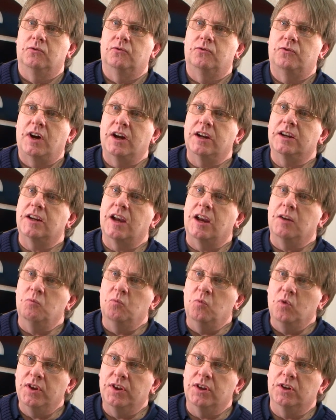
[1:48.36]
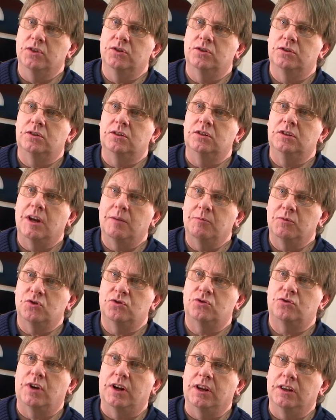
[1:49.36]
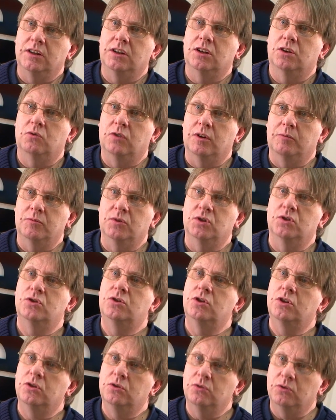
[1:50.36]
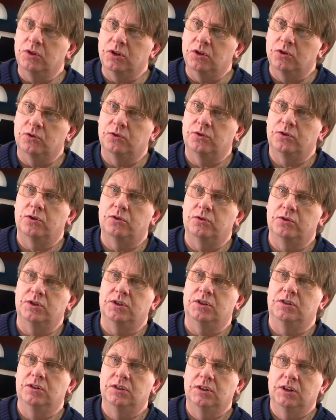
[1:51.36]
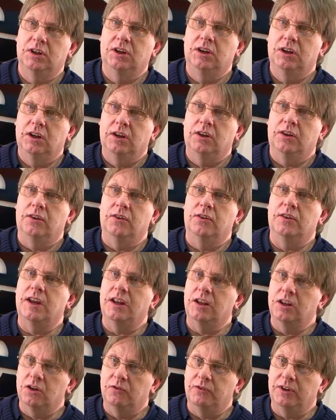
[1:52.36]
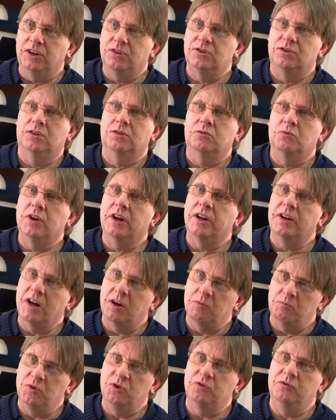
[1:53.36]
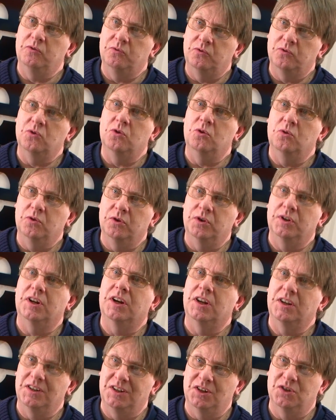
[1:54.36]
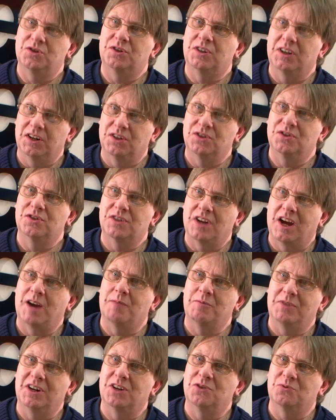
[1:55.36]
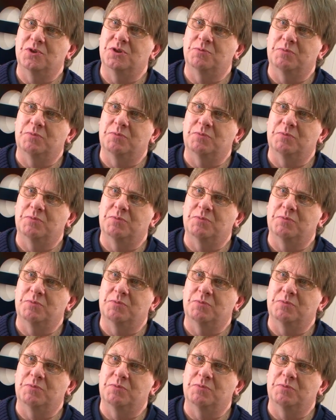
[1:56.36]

Fike came with us to demonstrate the equipment to the authorities. They love it. We are now moving forward and the installations are happening as we